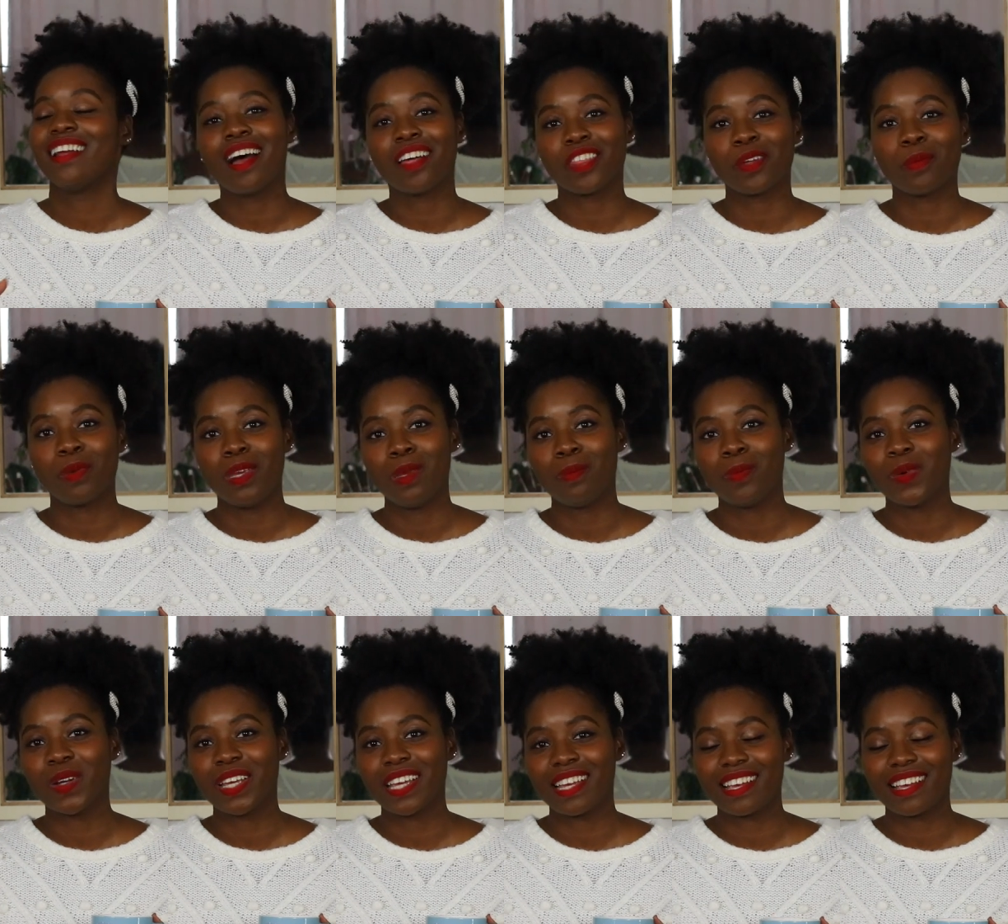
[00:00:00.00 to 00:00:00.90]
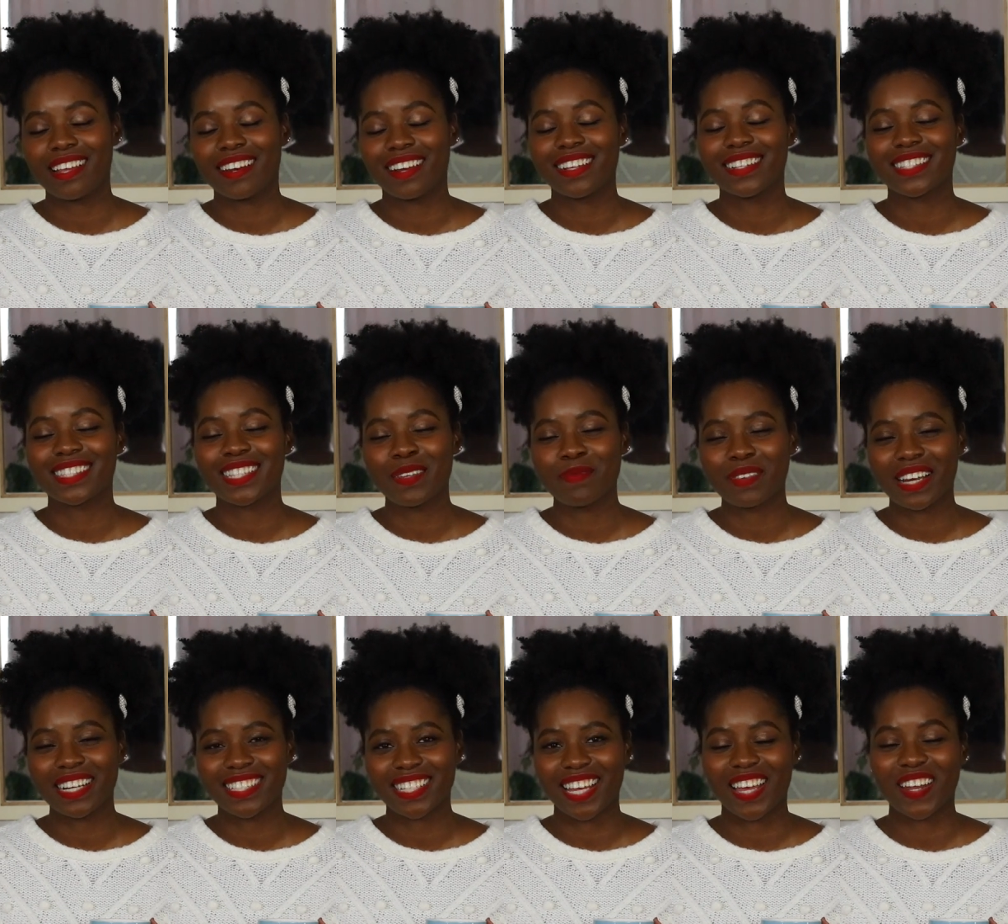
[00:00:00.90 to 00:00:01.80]
Other people can see
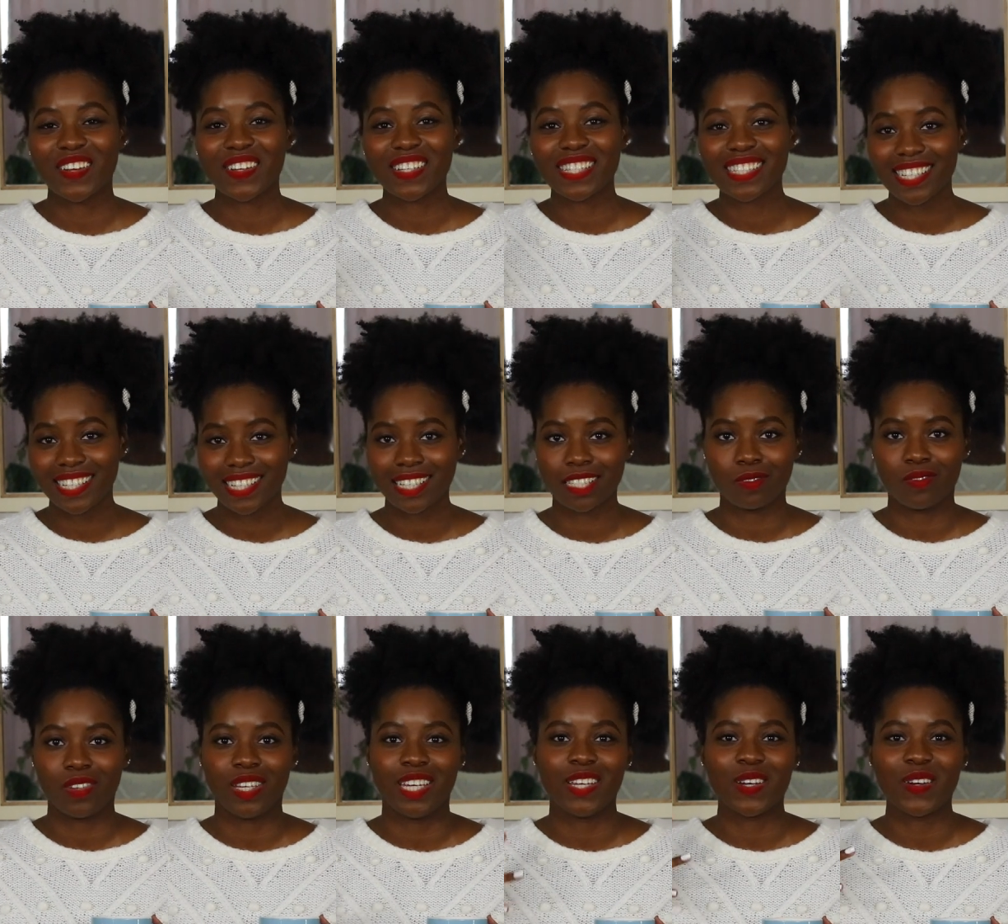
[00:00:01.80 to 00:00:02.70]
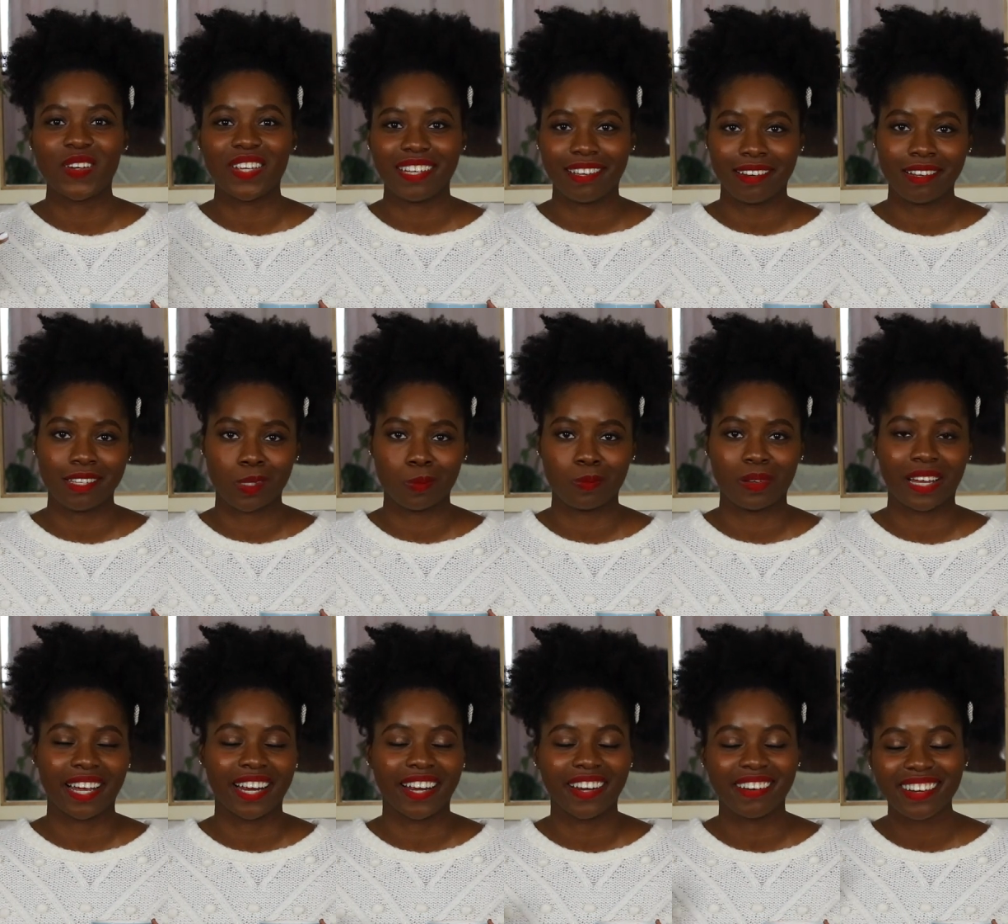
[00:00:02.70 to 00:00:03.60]
my channel, see this video, get
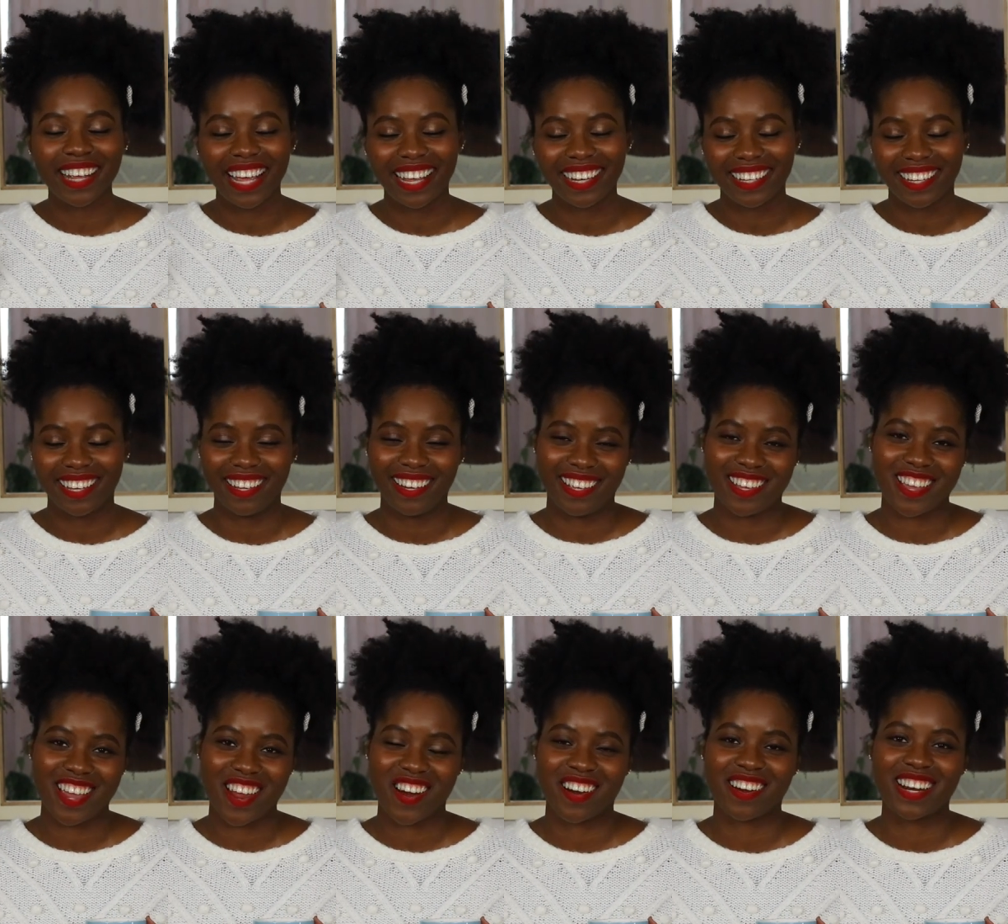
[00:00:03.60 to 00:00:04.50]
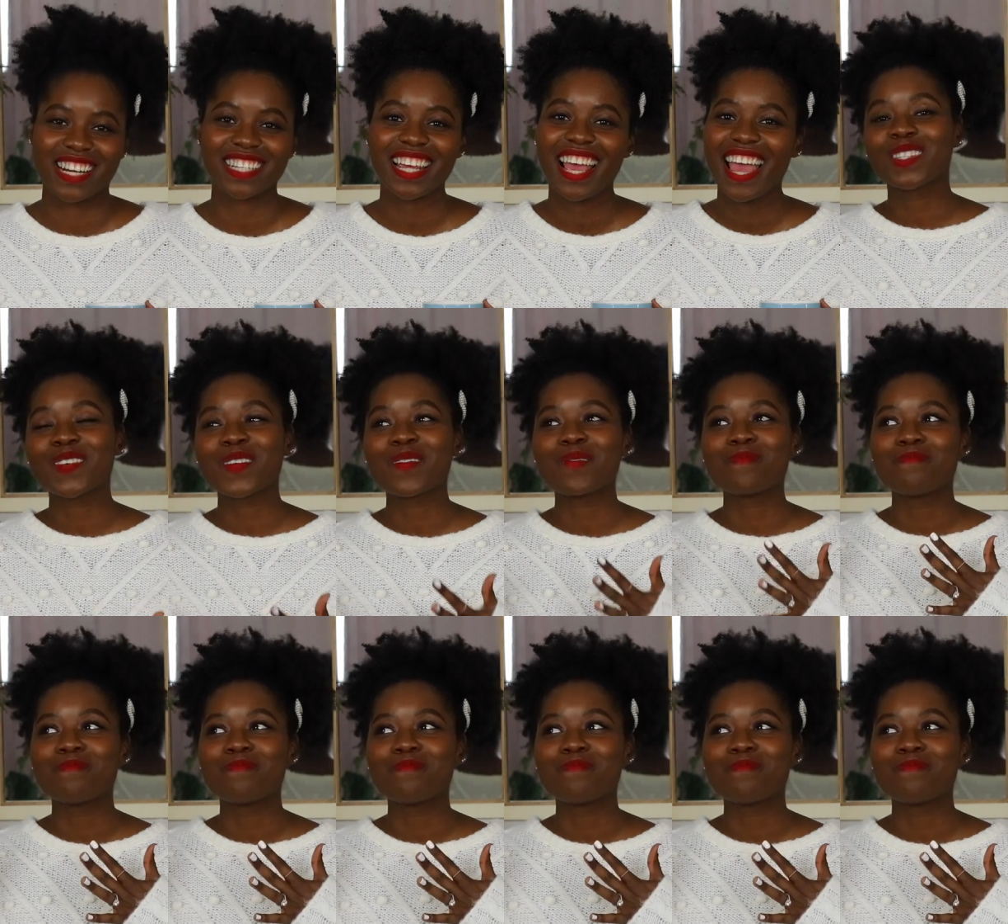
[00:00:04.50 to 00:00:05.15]
inspired, and get encouraged. Also